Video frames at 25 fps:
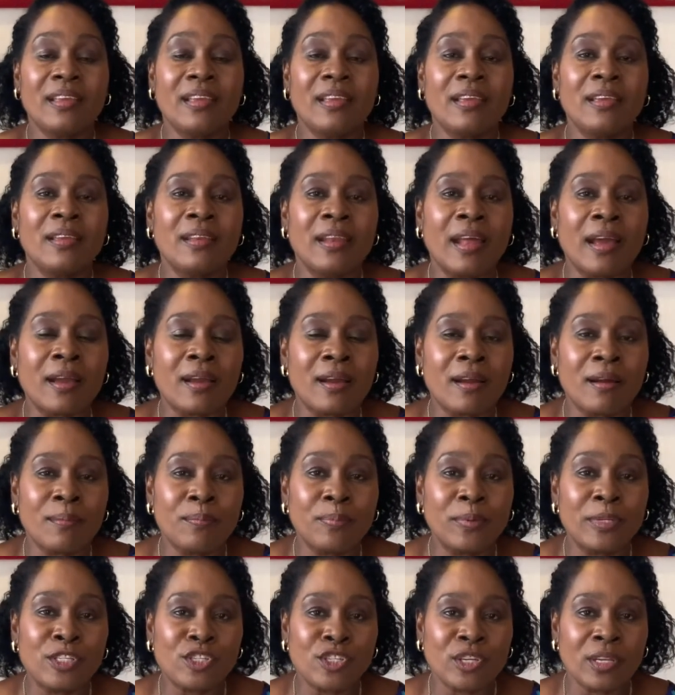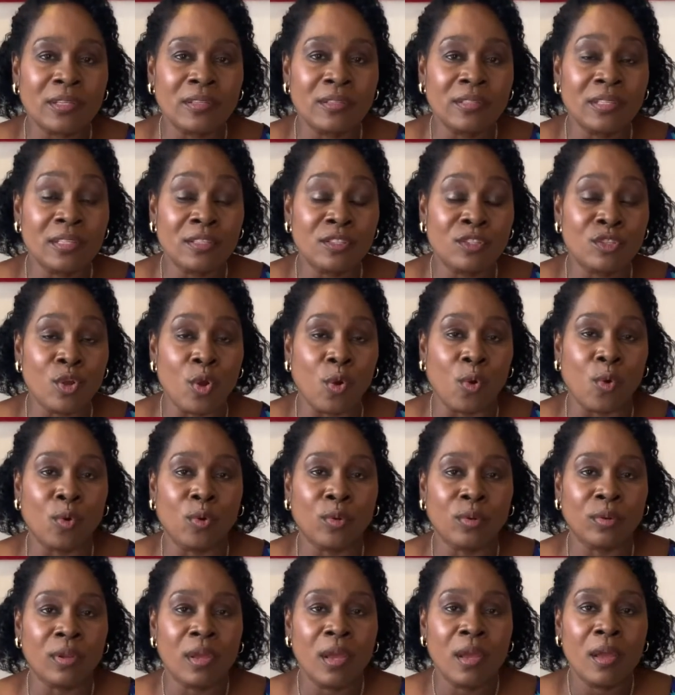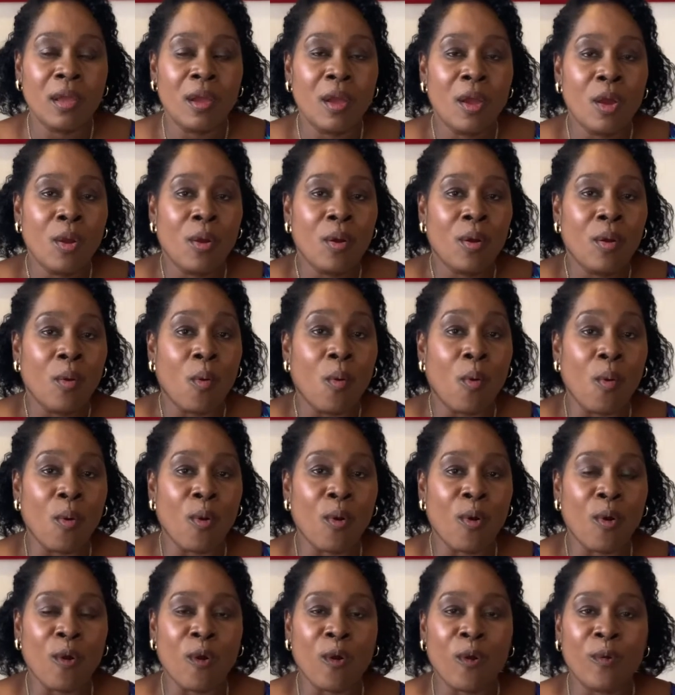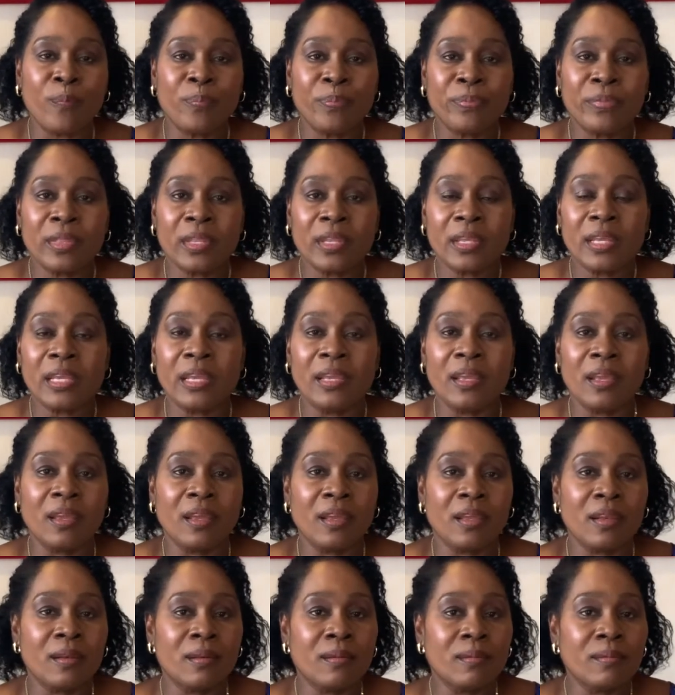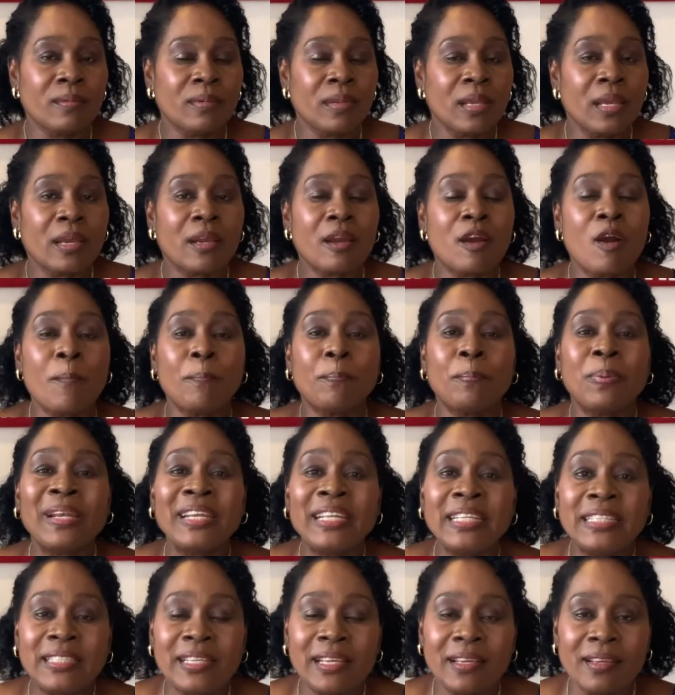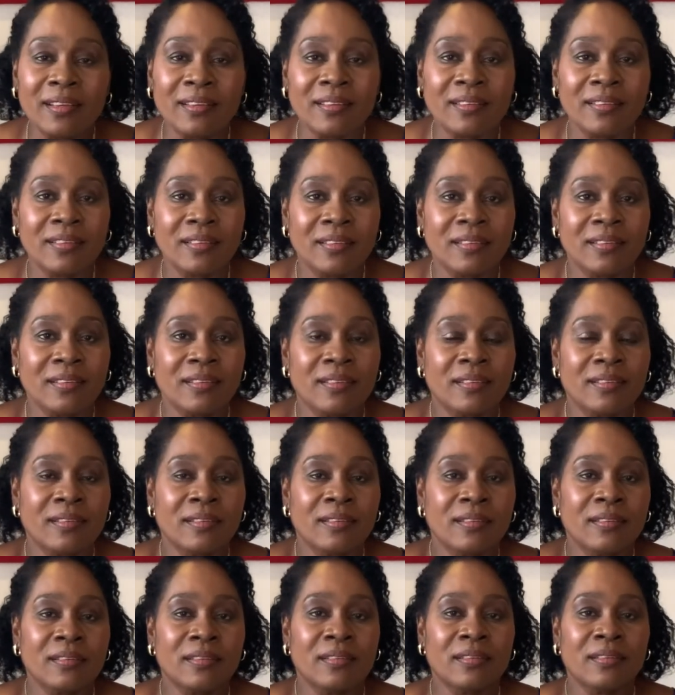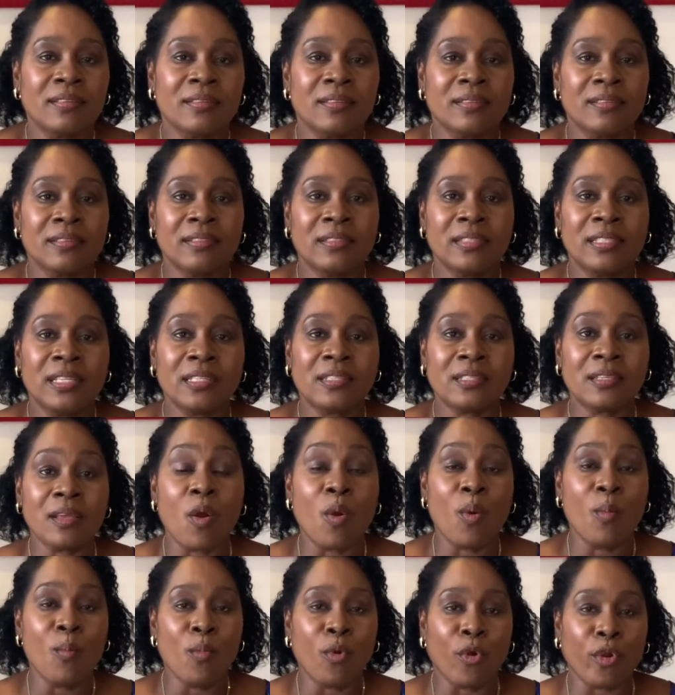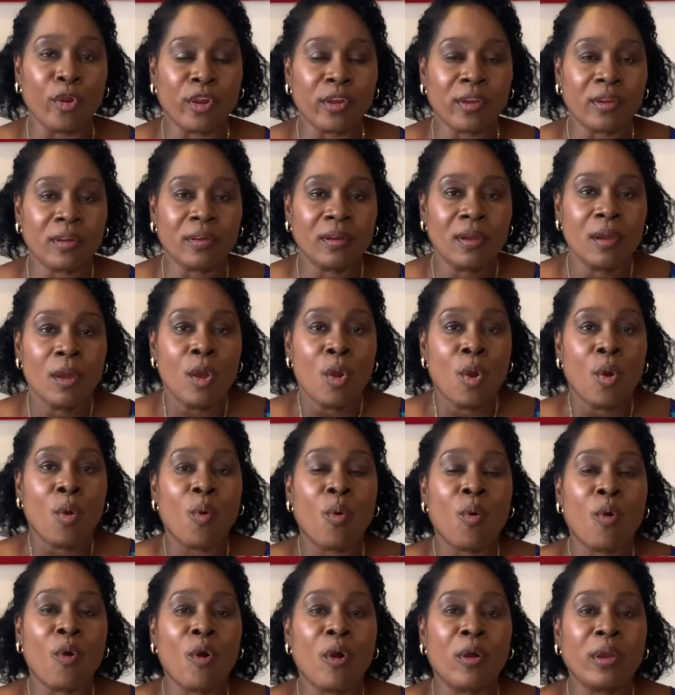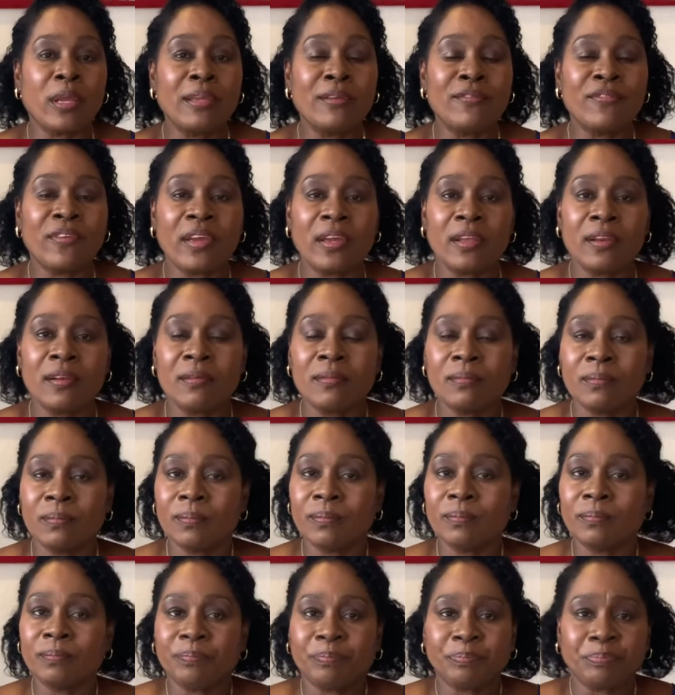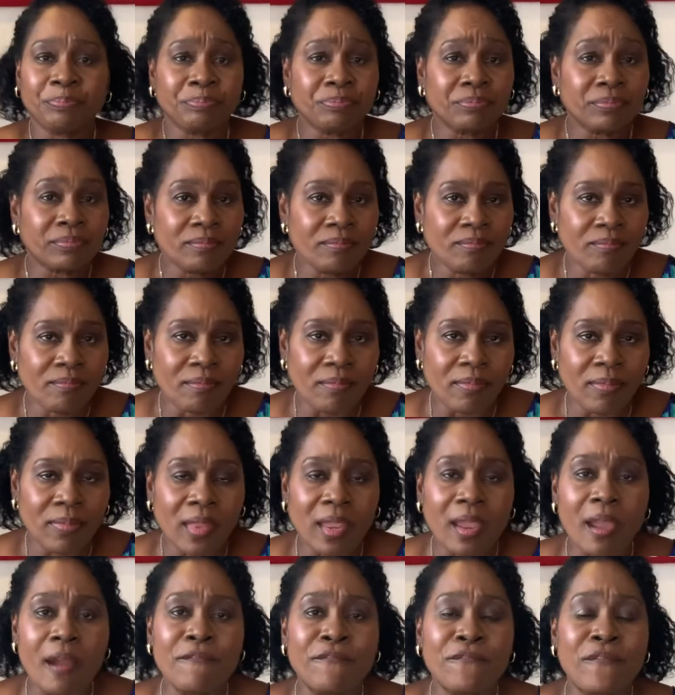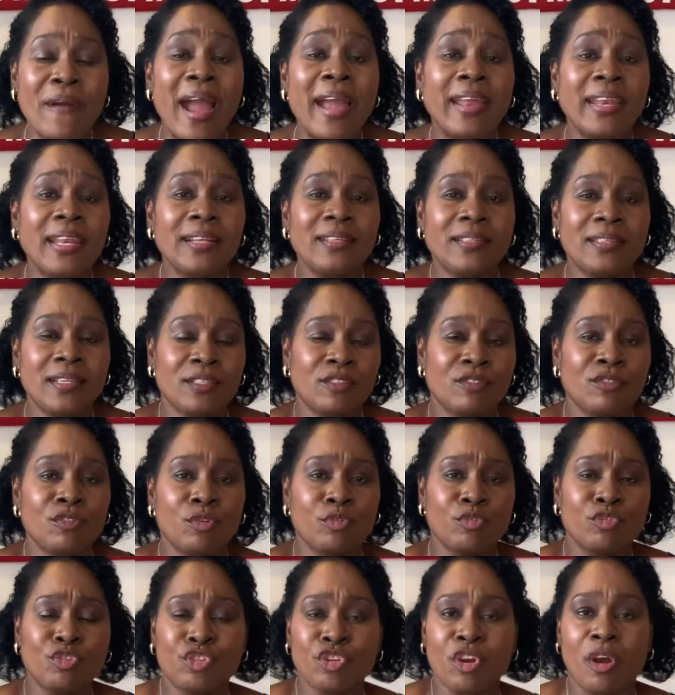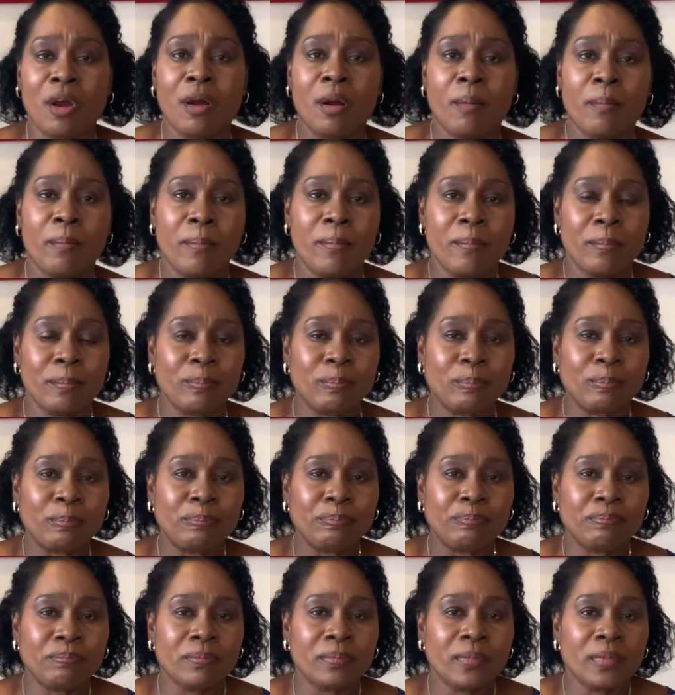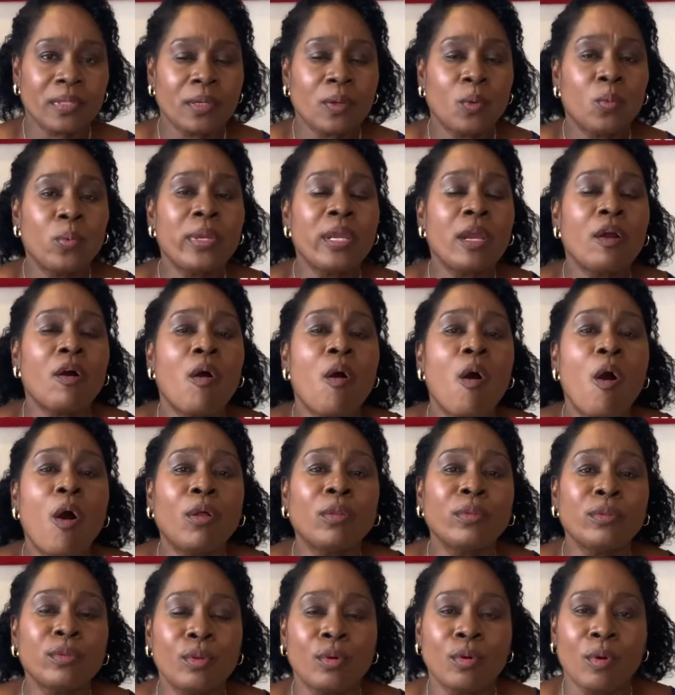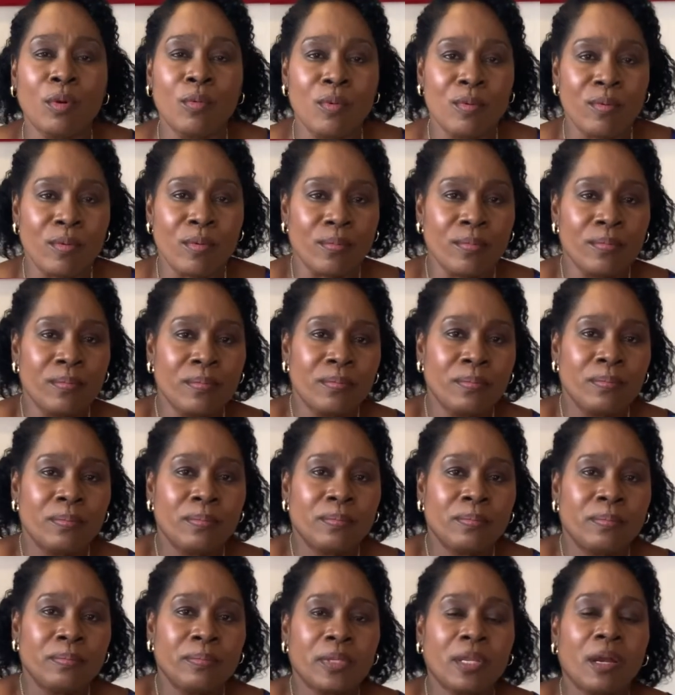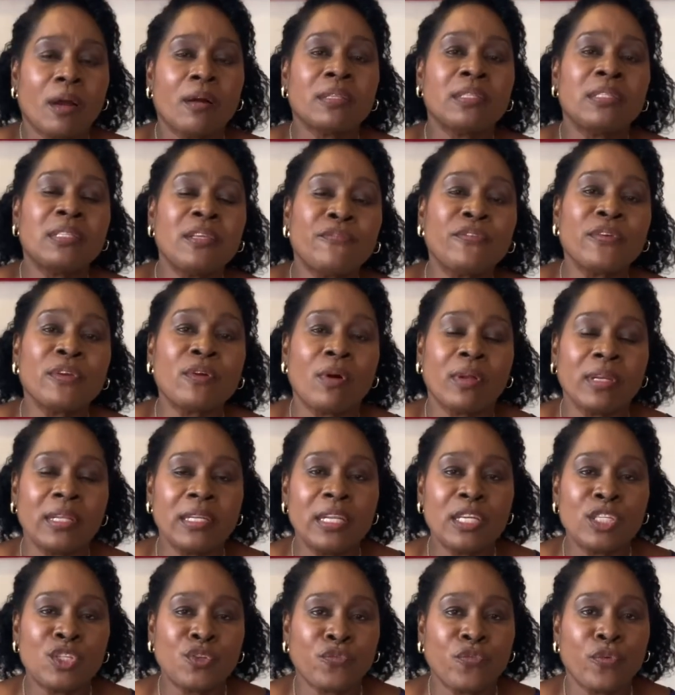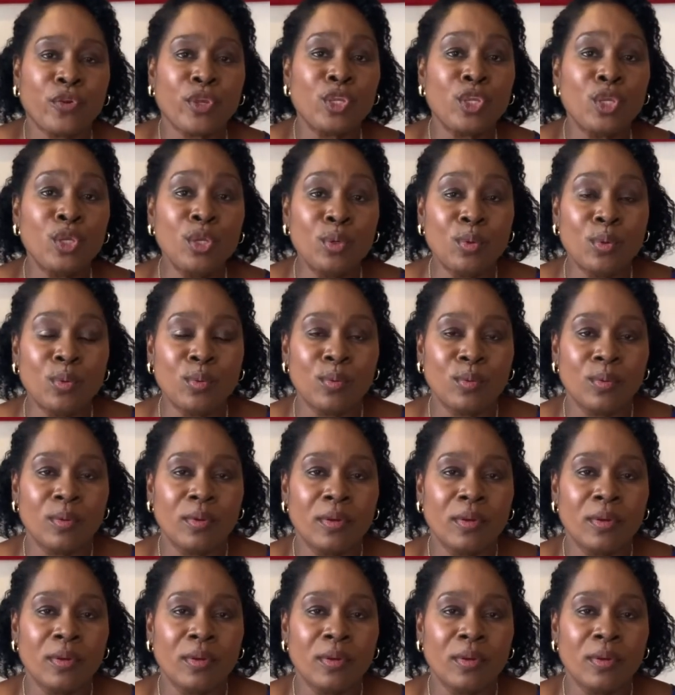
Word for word: in accomplishing this goal or in completing this homework or even finding this new job, we all know how difficult it is for you